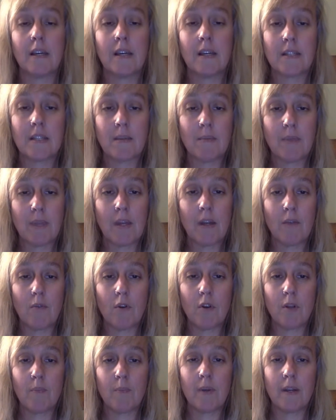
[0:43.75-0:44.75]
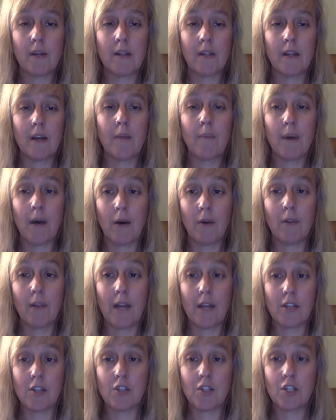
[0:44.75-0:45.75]
something I wrote a bit about
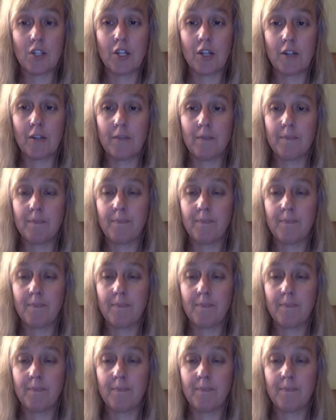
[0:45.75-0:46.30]
last year.